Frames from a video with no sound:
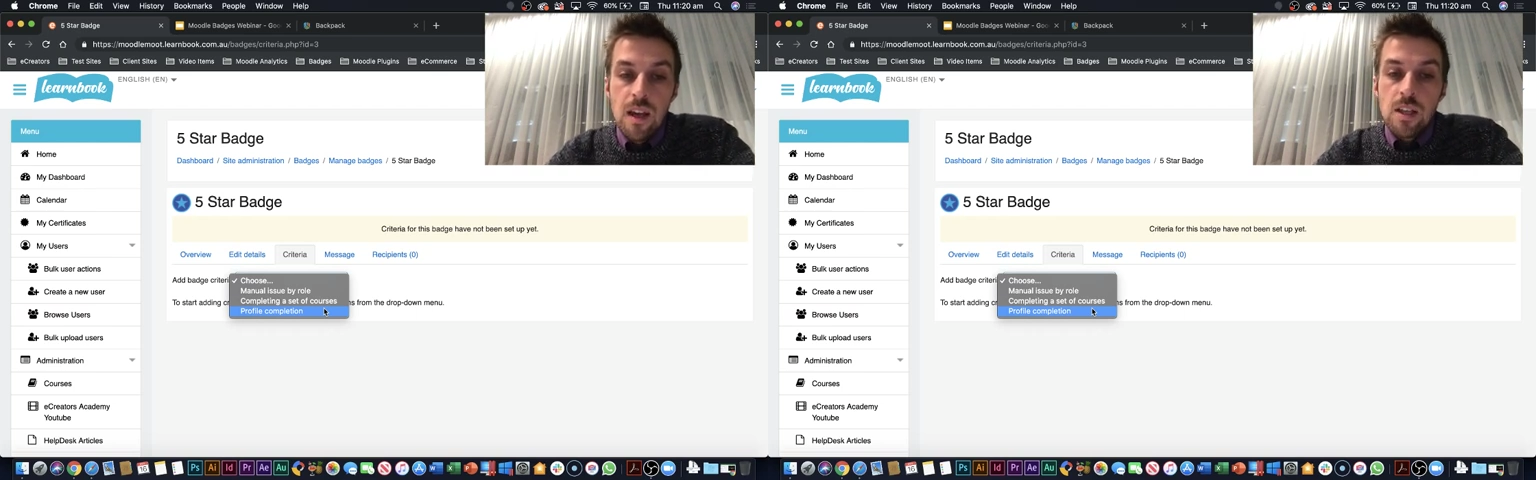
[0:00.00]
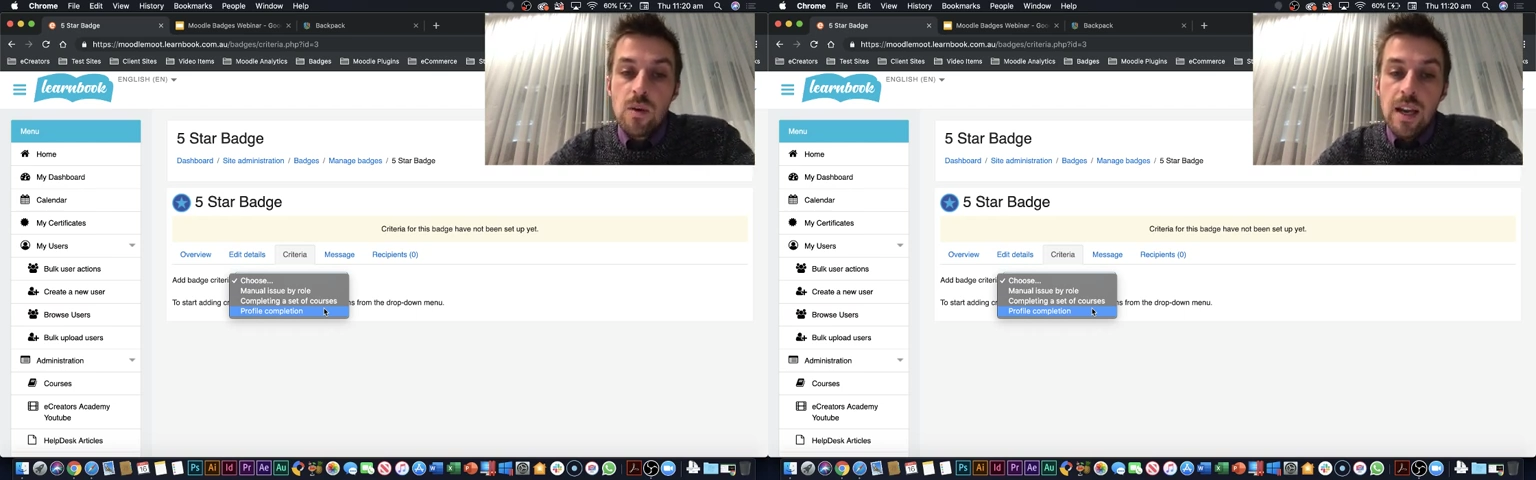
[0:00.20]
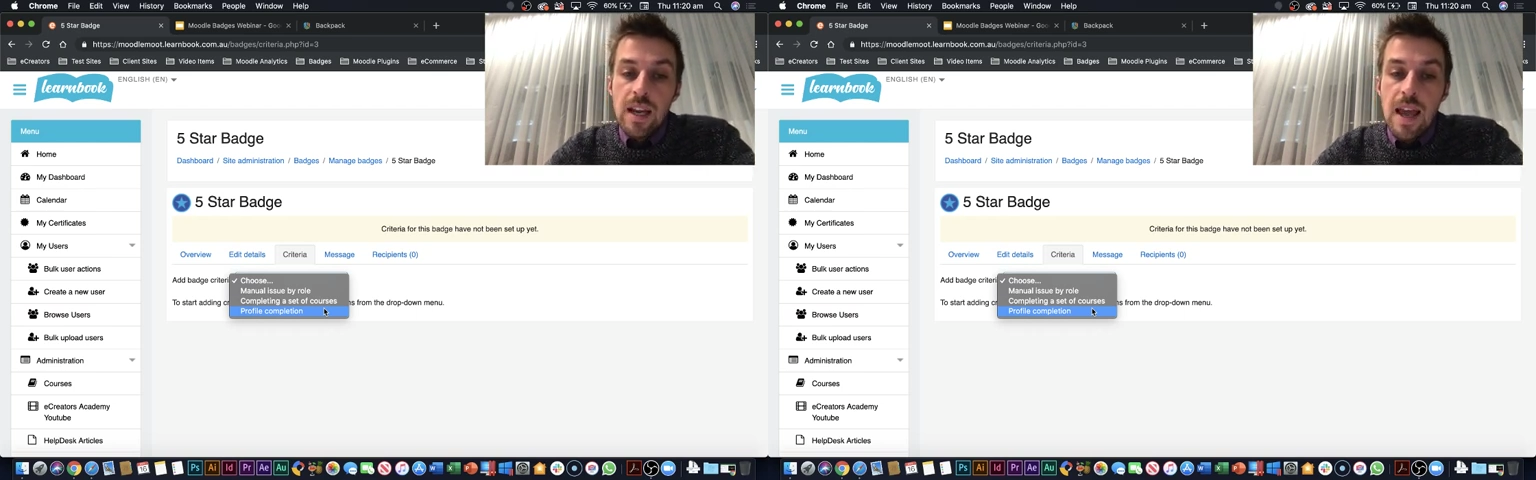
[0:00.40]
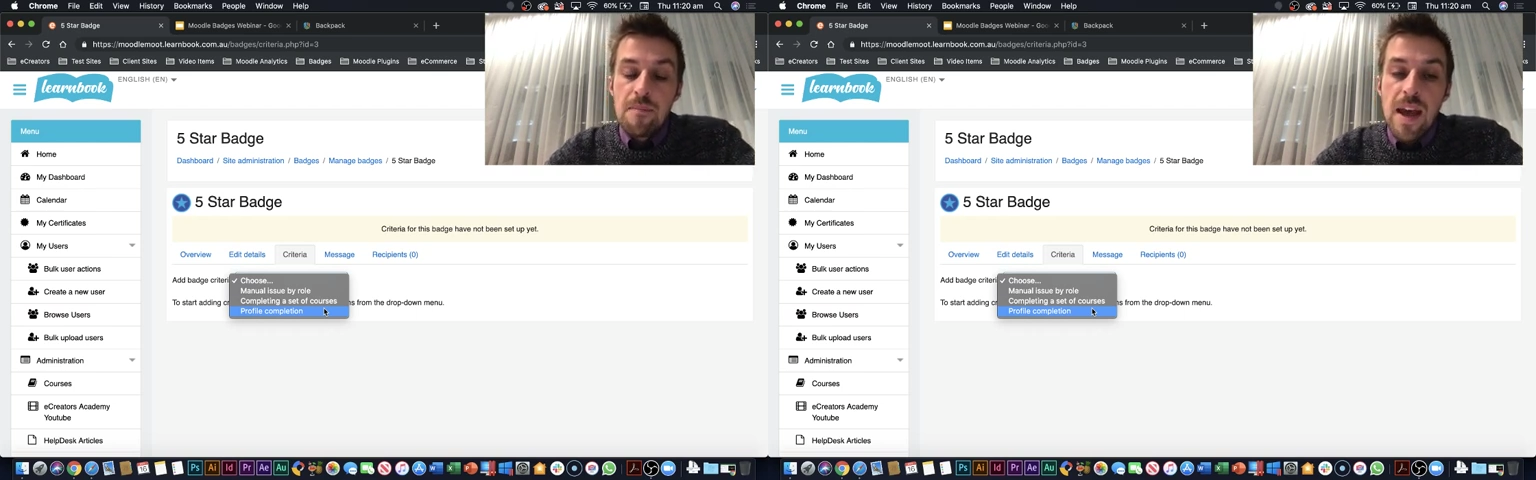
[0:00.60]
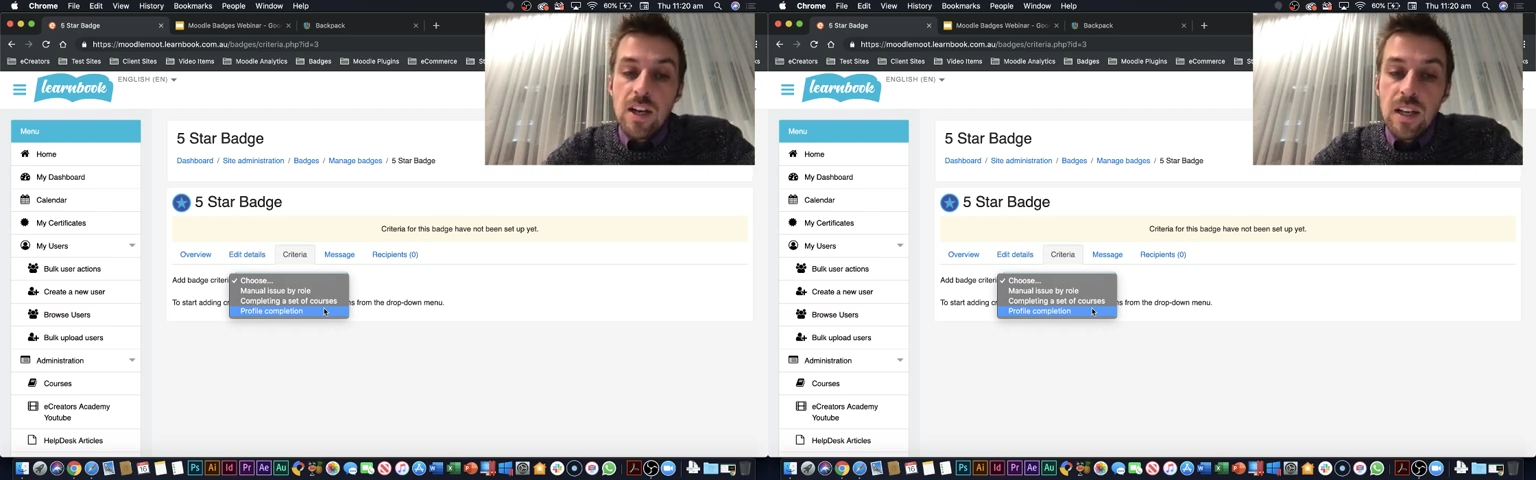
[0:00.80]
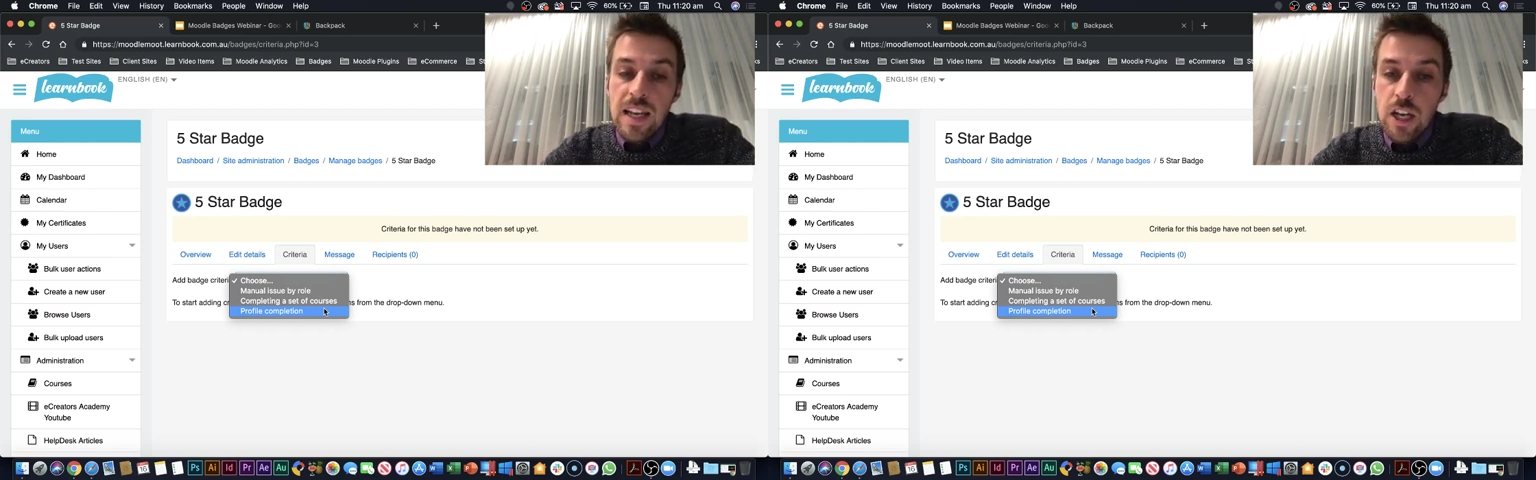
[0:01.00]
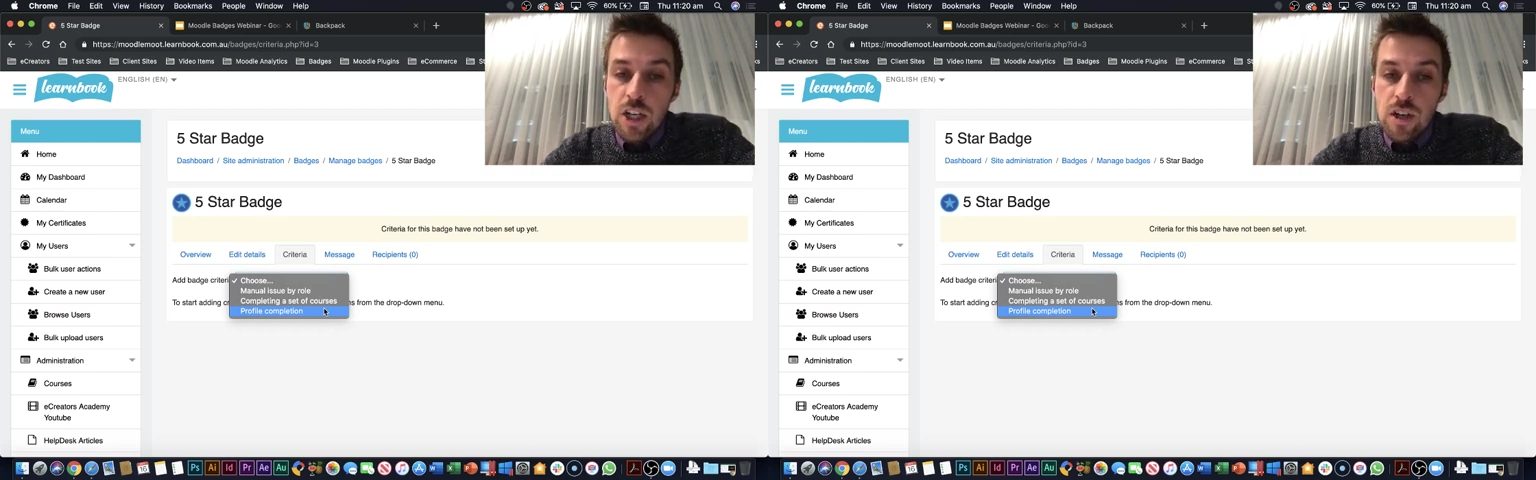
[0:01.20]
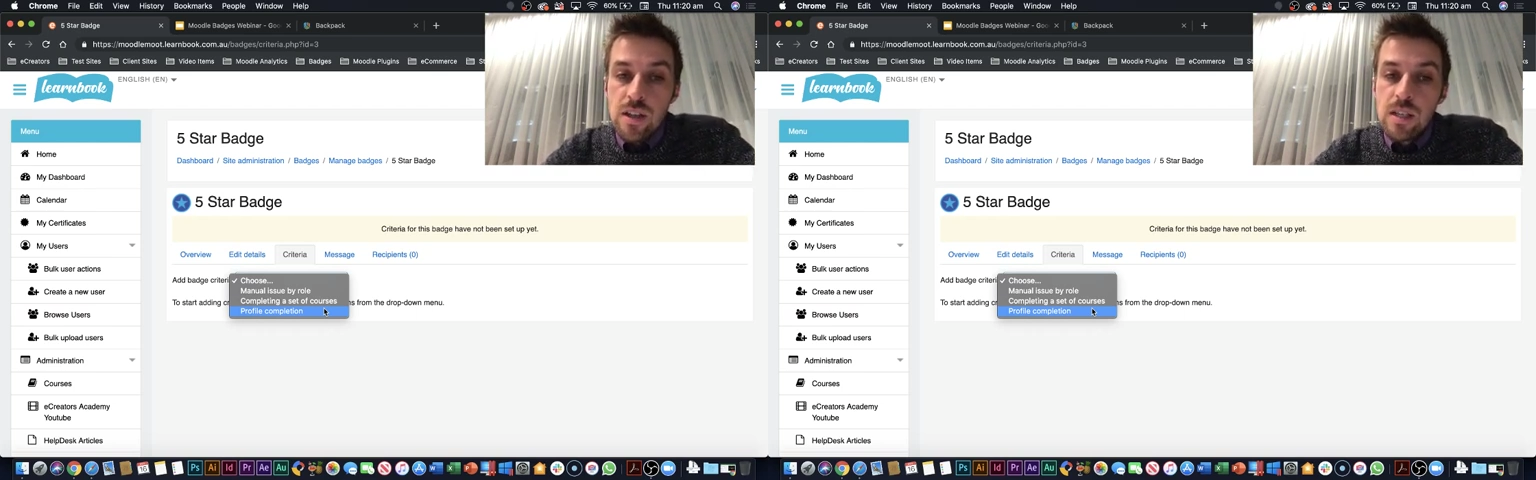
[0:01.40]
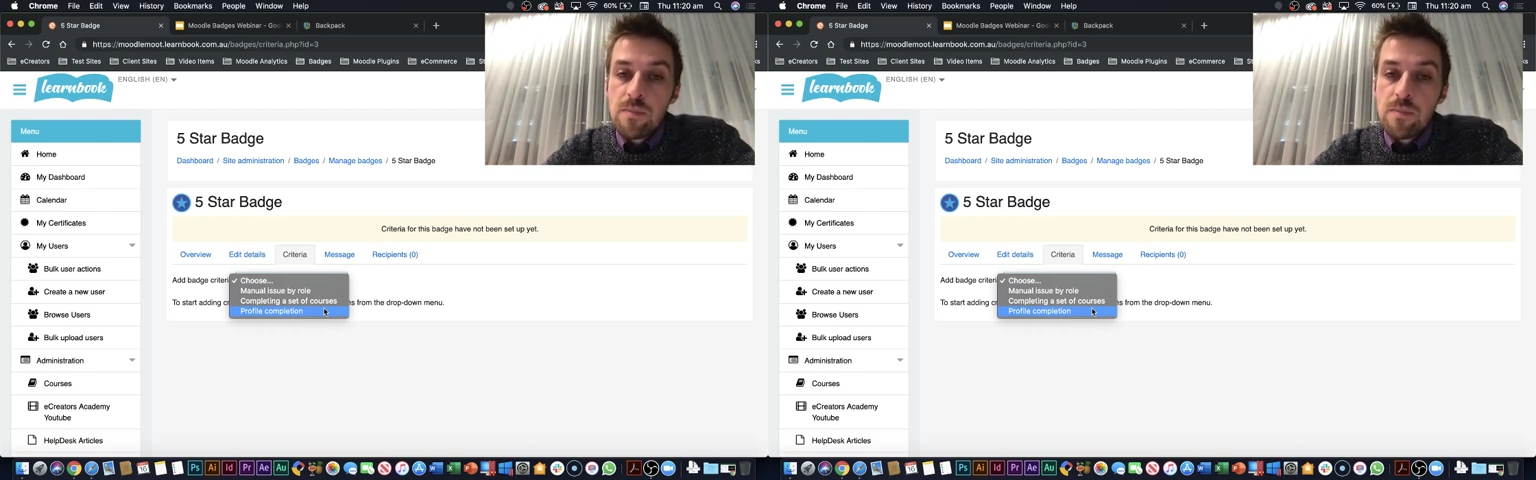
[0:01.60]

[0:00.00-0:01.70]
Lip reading: So I can manually issue this